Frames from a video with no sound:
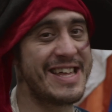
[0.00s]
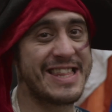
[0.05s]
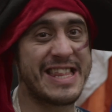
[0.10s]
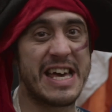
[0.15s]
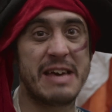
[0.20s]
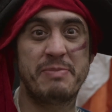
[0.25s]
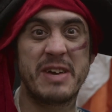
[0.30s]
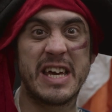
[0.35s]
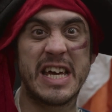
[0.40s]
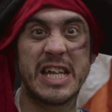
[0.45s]

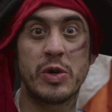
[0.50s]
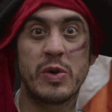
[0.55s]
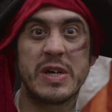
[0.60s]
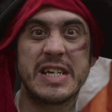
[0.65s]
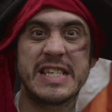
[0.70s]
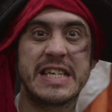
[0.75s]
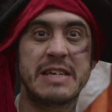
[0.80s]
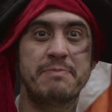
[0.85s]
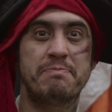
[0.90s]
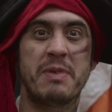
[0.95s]
They be a
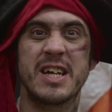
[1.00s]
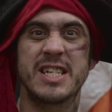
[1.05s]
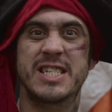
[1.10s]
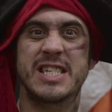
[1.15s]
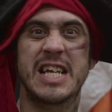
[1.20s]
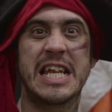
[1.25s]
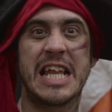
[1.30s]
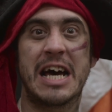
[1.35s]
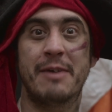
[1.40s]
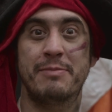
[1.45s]
noisy bunch
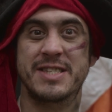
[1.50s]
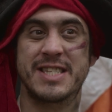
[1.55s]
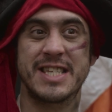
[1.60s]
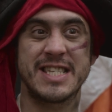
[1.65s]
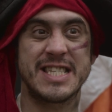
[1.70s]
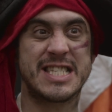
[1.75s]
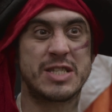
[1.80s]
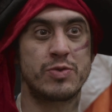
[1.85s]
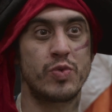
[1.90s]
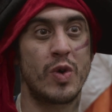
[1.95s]
of lovers
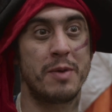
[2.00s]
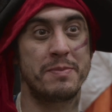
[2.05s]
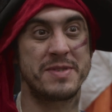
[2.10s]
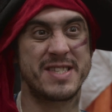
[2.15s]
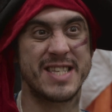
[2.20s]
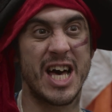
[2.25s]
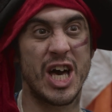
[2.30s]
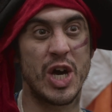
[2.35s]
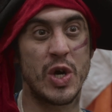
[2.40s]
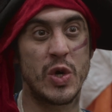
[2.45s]
and swabs,
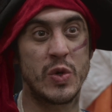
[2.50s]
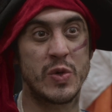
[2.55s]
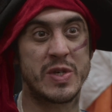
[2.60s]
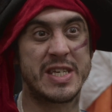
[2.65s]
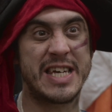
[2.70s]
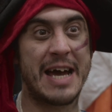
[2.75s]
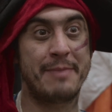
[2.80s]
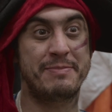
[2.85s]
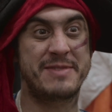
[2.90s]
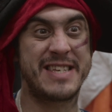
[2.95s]
though,
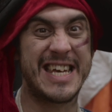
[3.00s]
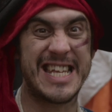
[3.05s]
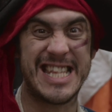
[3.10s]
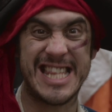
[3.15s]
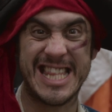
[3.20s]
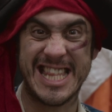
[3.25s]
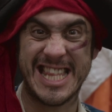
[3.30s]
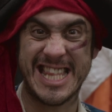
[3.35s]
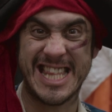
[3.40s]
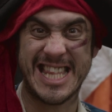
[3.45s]

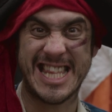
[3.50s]
Captain.